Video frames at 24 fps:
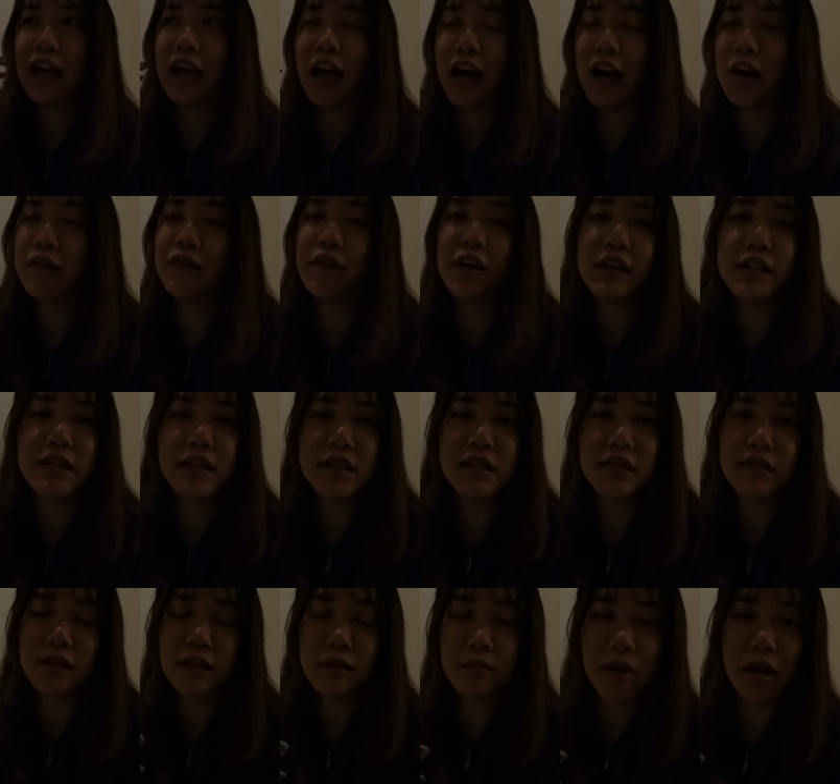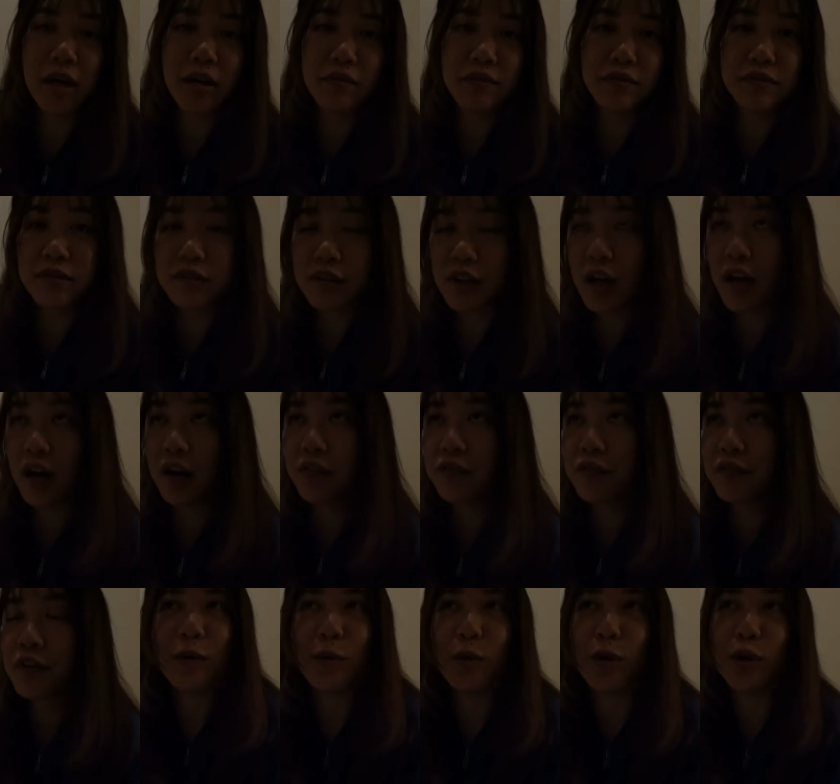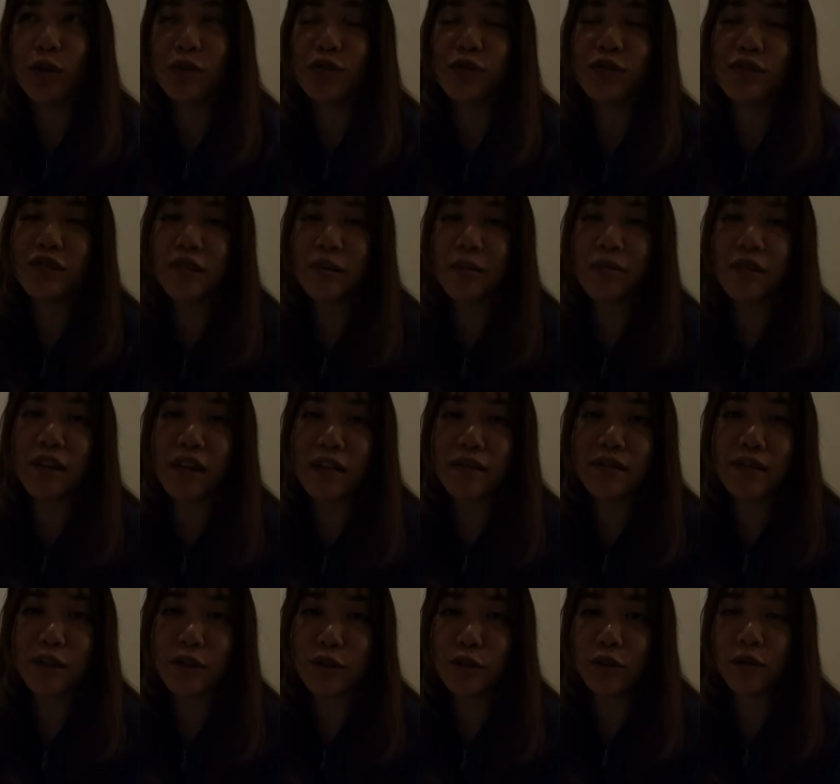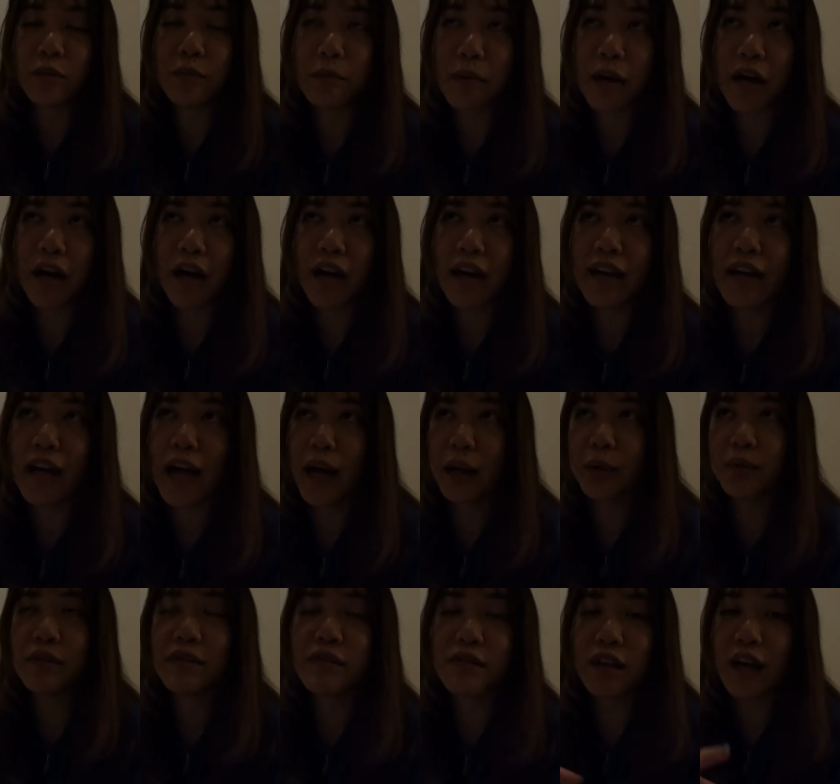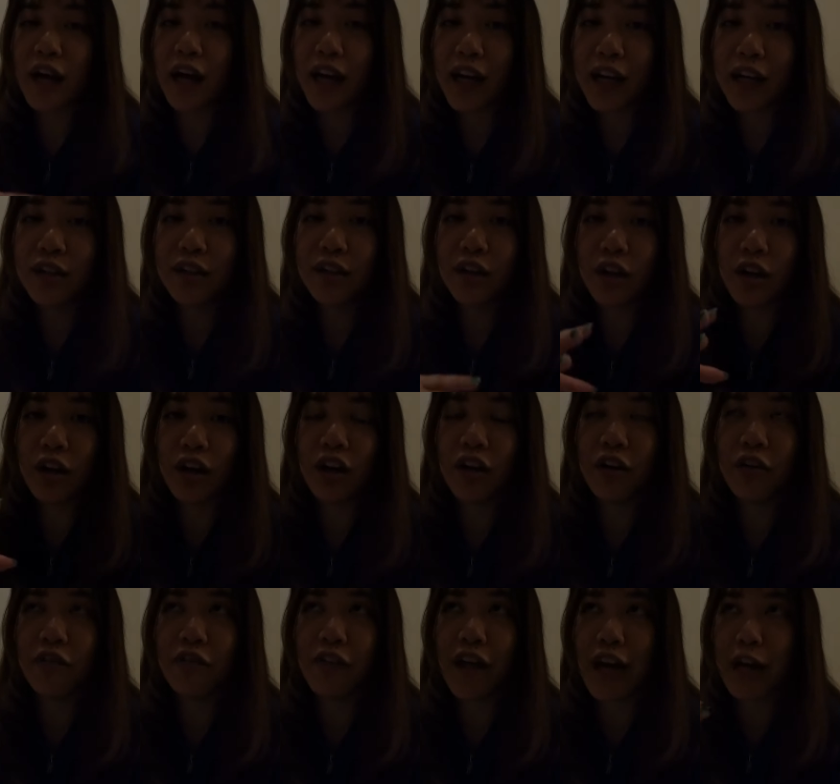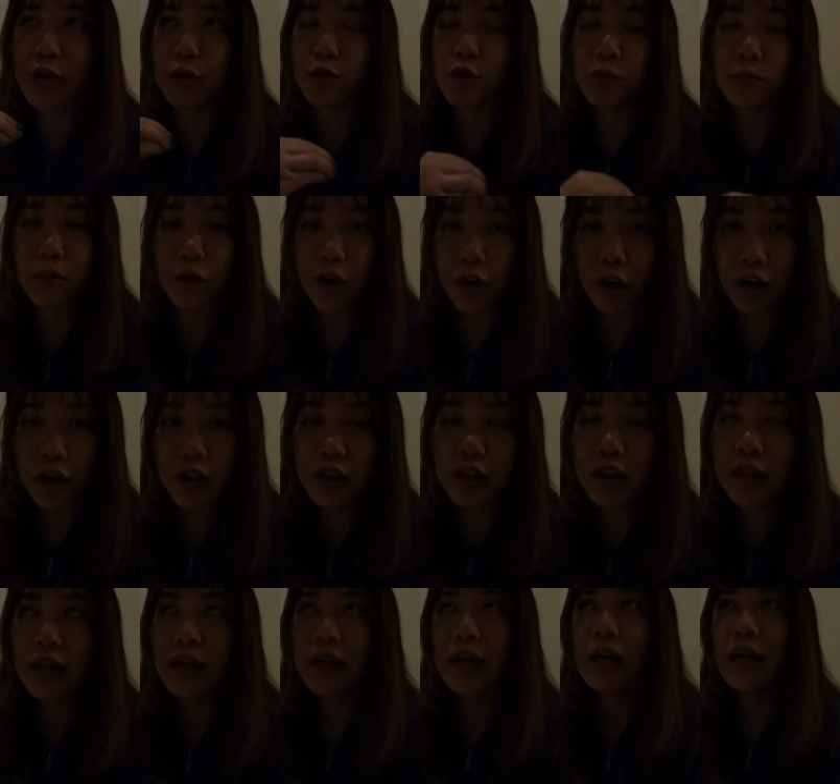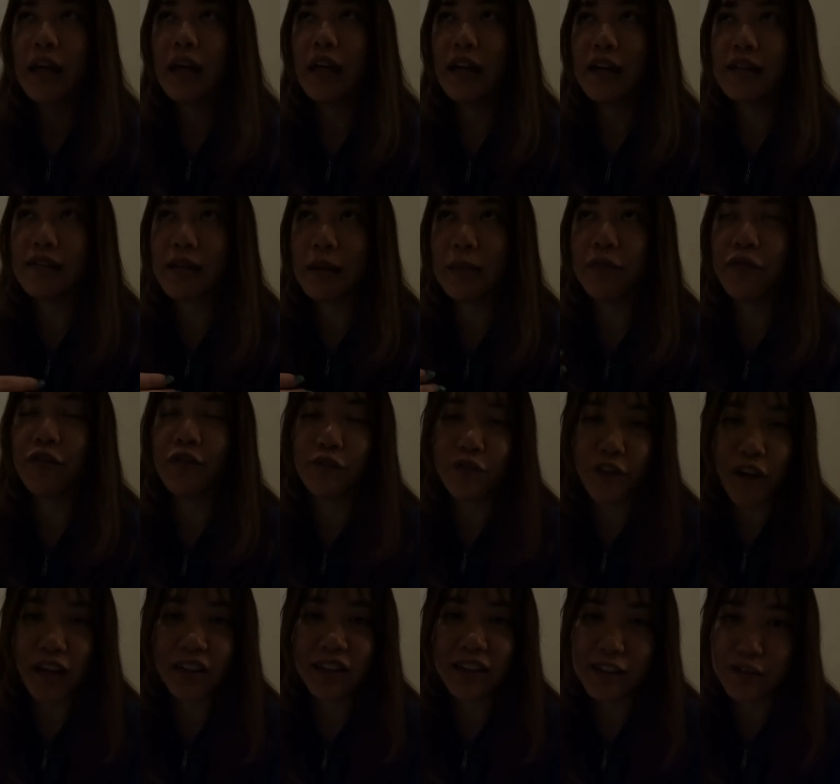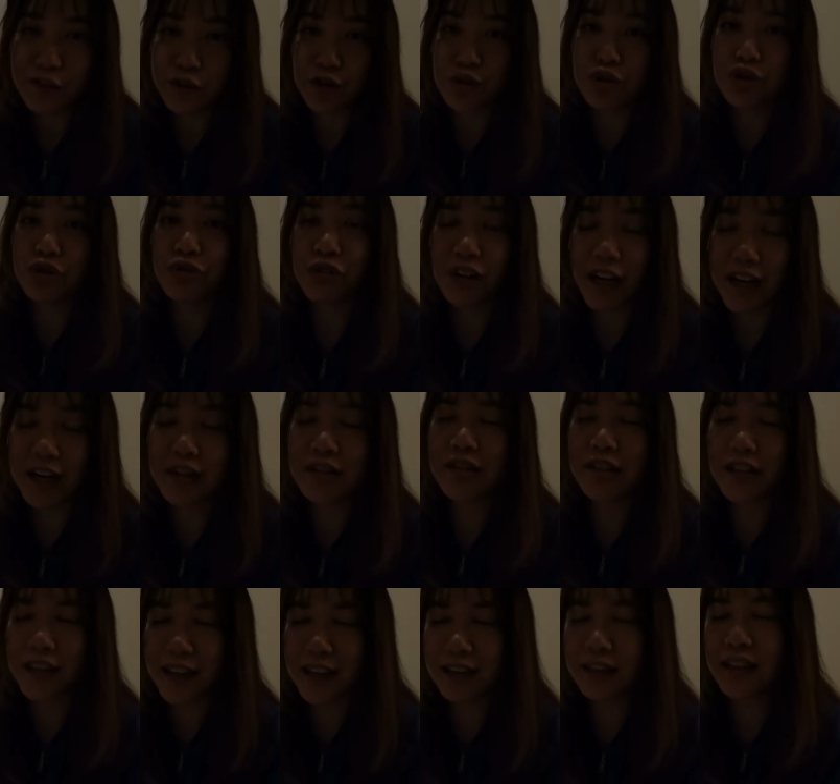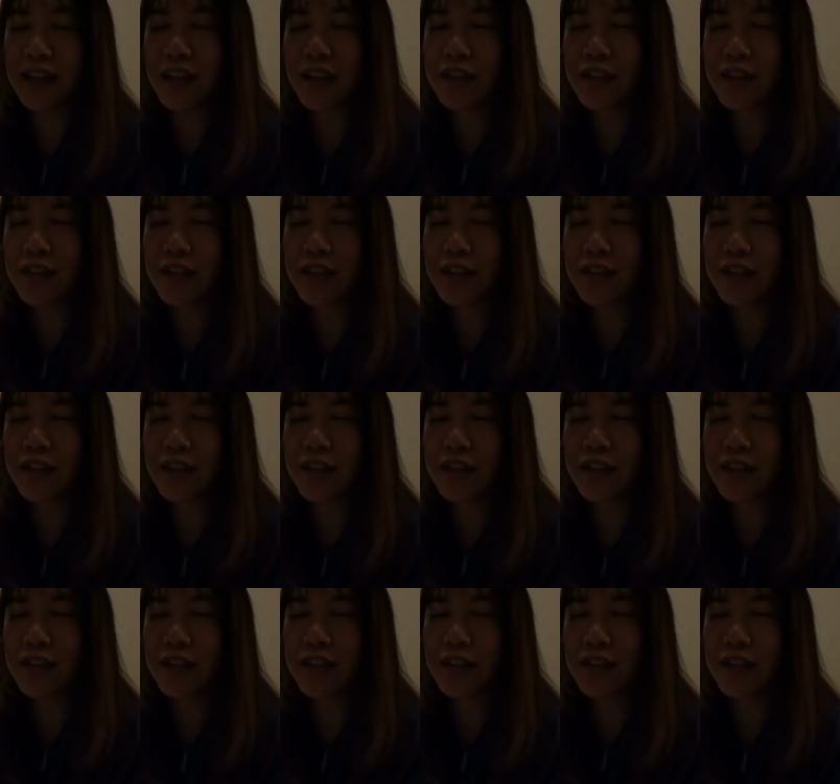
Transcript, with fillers: They have a decent amount of stuff. There were also some things that you could buy outside of the actual park except for the fact that it's a trek to get